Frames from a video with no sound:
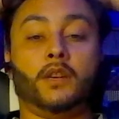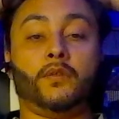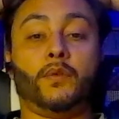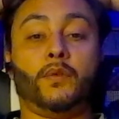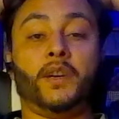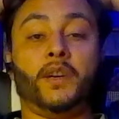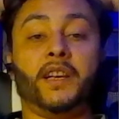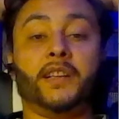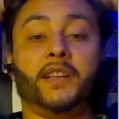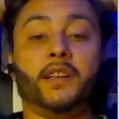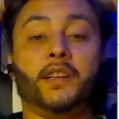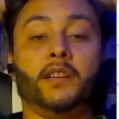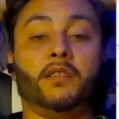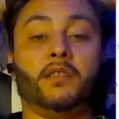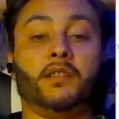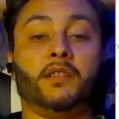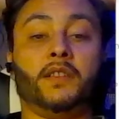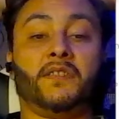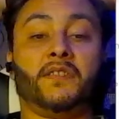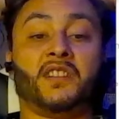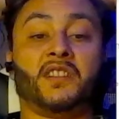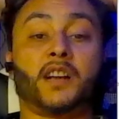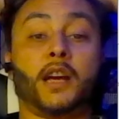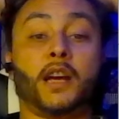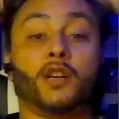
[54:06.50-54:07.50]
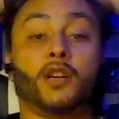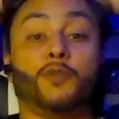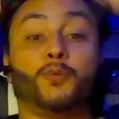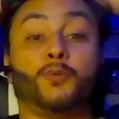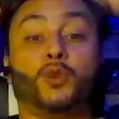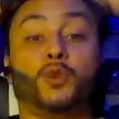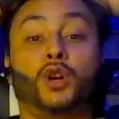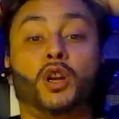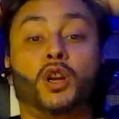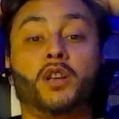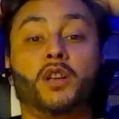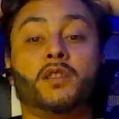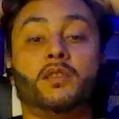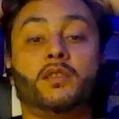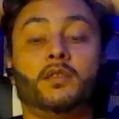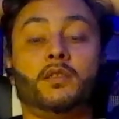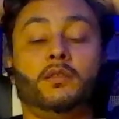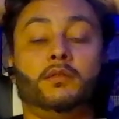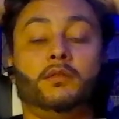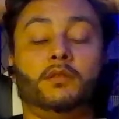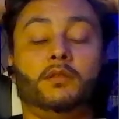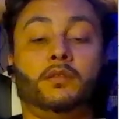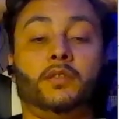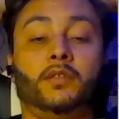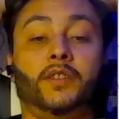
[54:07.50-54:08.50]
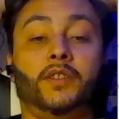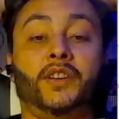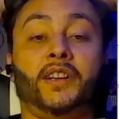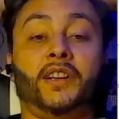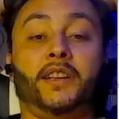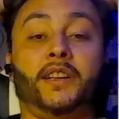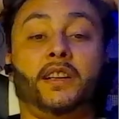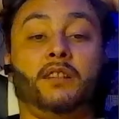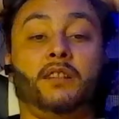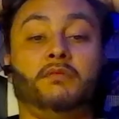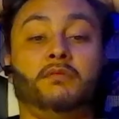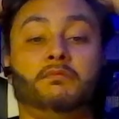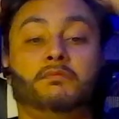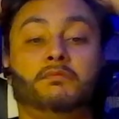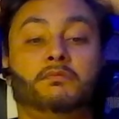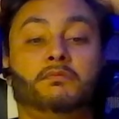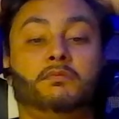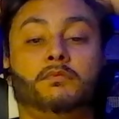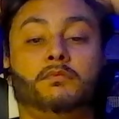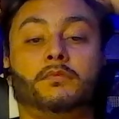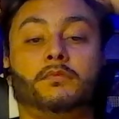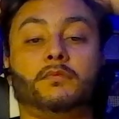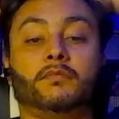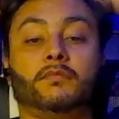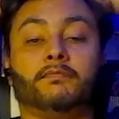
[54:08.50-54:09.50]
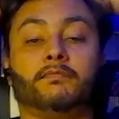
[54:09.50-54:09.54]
creating different kind of products, creating.